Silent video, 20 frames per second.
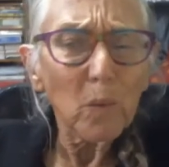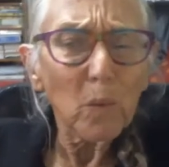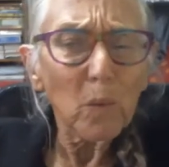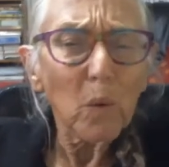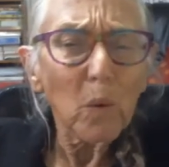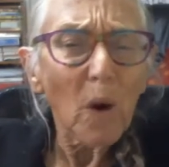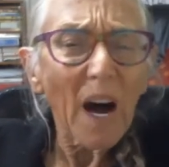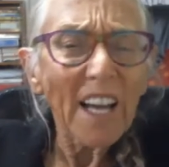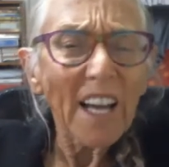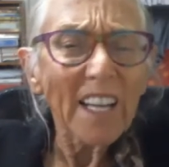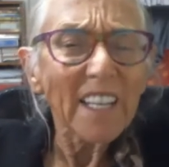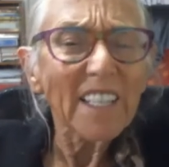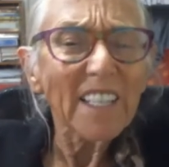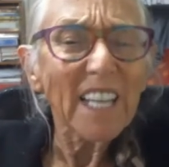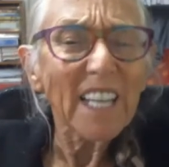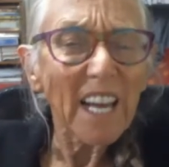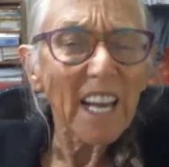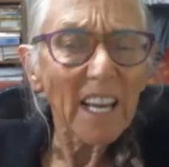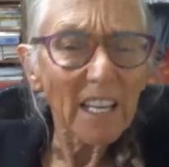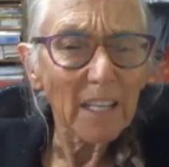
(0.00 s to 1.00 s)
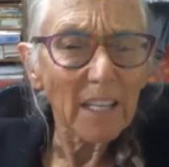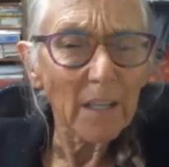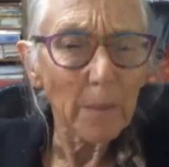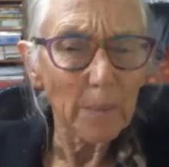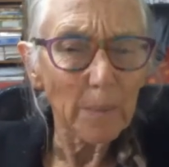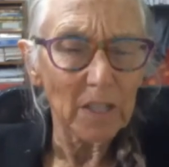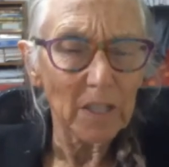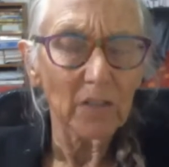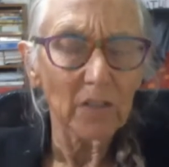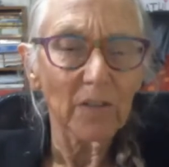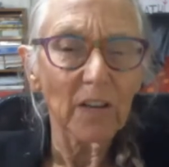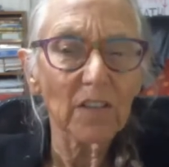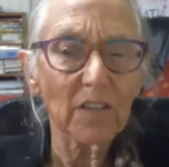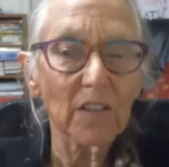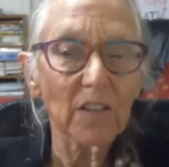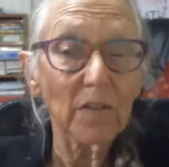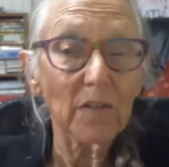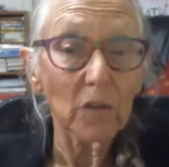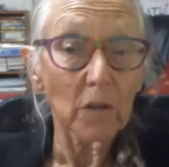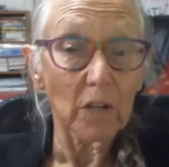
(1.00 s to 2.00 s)
Why attend a Pitchfest
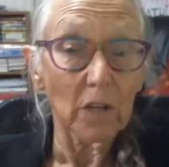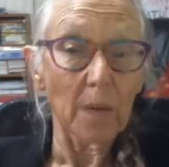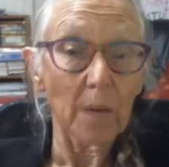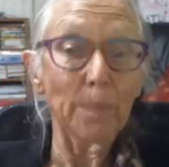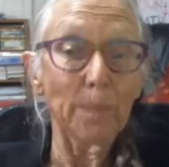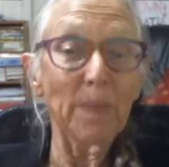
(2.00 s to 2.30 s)
if you're not